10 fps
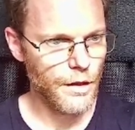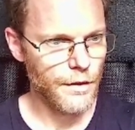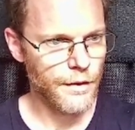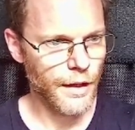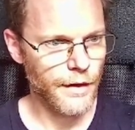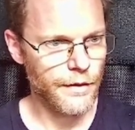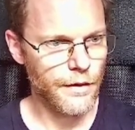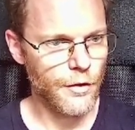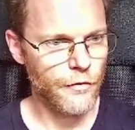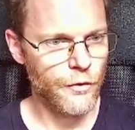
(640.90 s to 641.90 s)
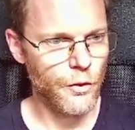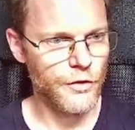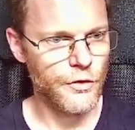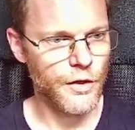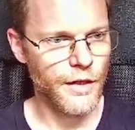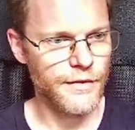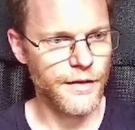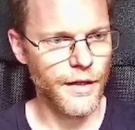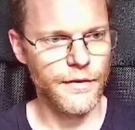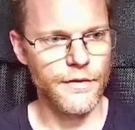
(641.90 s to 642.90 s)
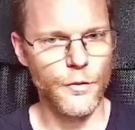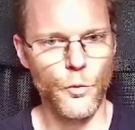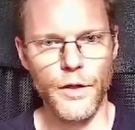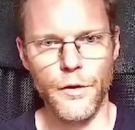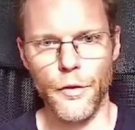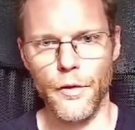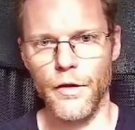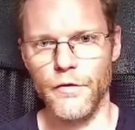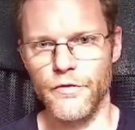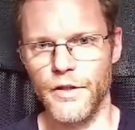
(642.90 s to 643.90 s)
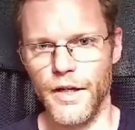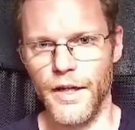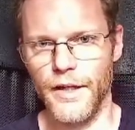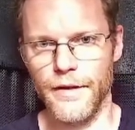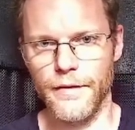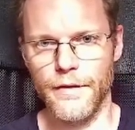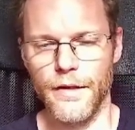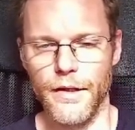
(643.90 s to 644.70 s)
Then of course you can set the width of the line,